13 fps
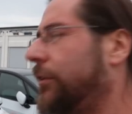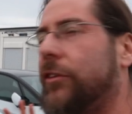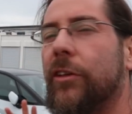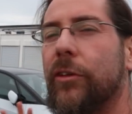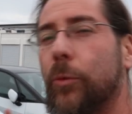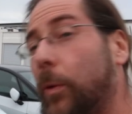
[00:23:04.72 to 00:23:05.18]
if
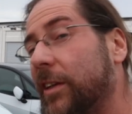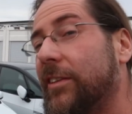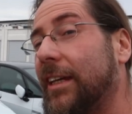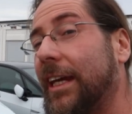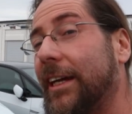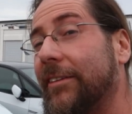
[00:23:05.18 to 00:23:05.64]
it's just
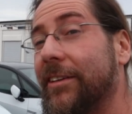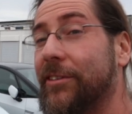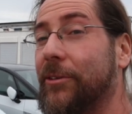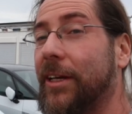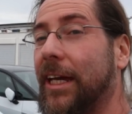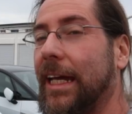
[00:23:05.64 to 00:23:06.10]
once a year,
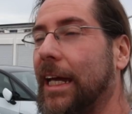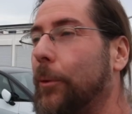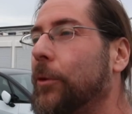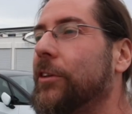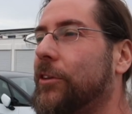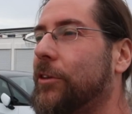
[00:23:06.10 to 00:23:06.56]
it's okay. I
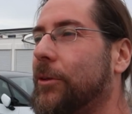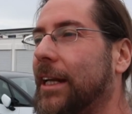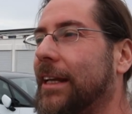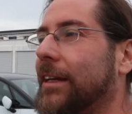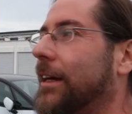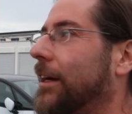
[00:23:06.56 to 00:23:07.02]
wouldn't do
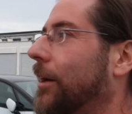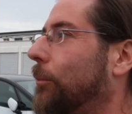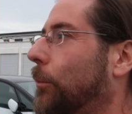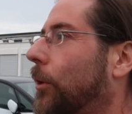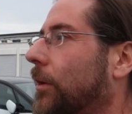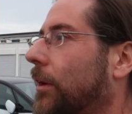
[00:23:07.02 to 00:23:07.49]
that
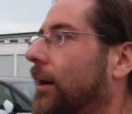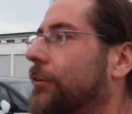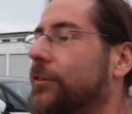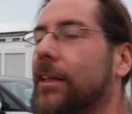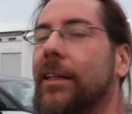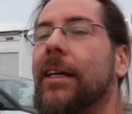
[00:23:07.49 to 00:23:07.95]
more
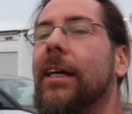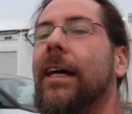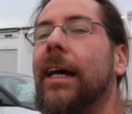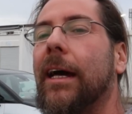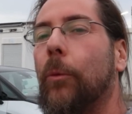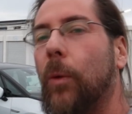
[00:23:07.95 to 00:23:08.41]
often.
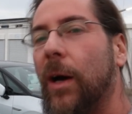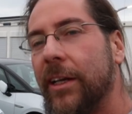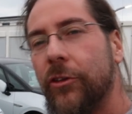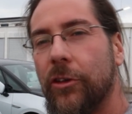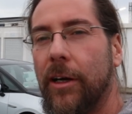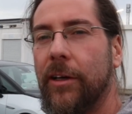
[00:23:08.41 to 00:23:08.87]

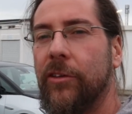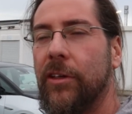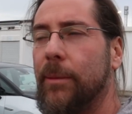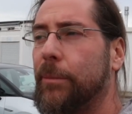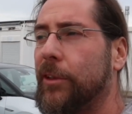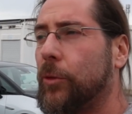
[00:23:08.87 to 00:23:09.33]
One charge
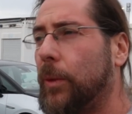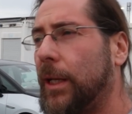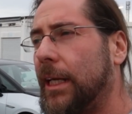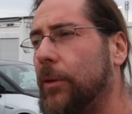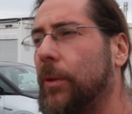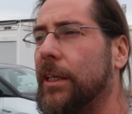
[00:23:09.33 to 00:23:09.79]
in
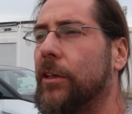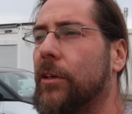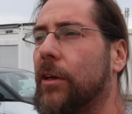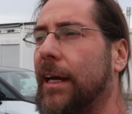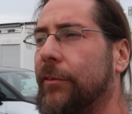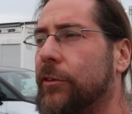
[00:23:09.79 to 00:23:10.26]
between when you
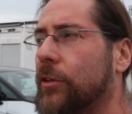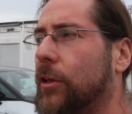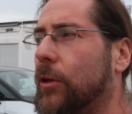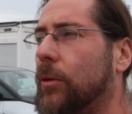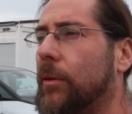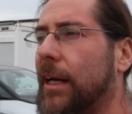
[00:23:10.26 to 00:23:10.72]
have to
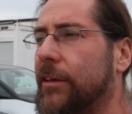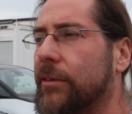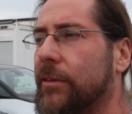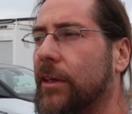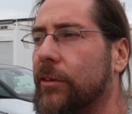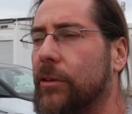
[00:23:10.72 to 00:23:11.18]
go, I
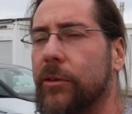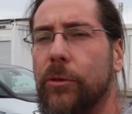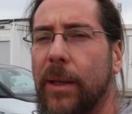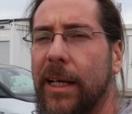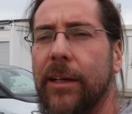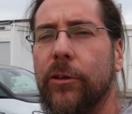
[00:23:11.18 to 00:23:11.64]
don't know, so
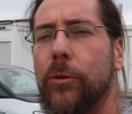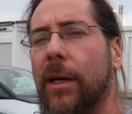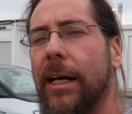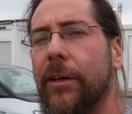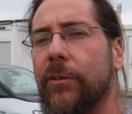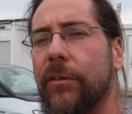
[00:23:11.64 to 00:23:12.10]

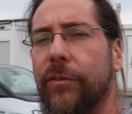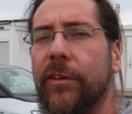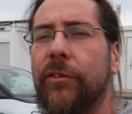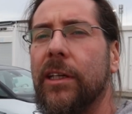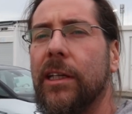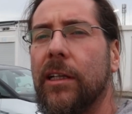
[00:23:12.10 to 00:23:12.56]

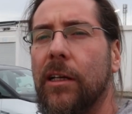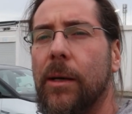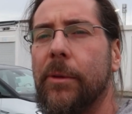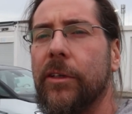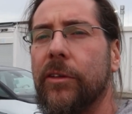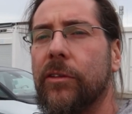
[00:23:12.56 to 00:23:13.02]
250
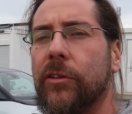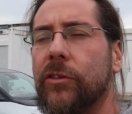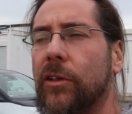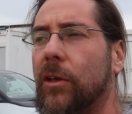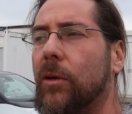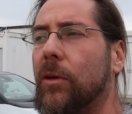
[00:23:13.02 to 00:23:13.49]
kilometers or
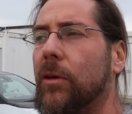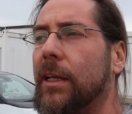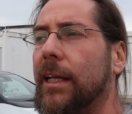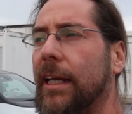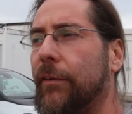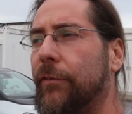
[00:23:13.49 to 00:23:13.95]
so.
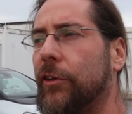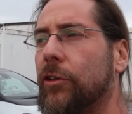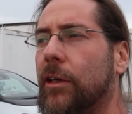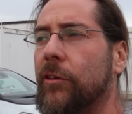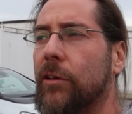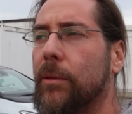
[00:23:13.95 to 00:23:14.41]
If you
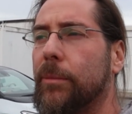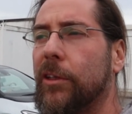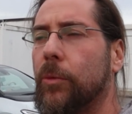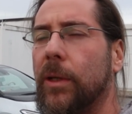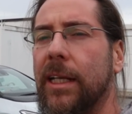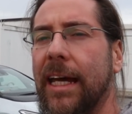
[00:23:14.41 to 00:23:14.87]
charge in
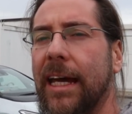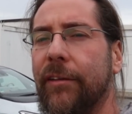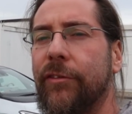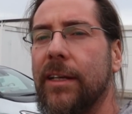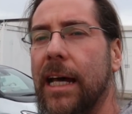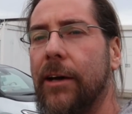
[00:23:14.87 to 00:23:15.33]
between
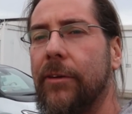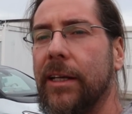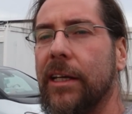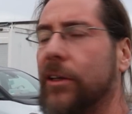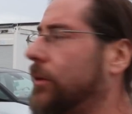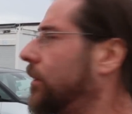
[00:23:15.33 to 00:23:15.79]
half an hour and then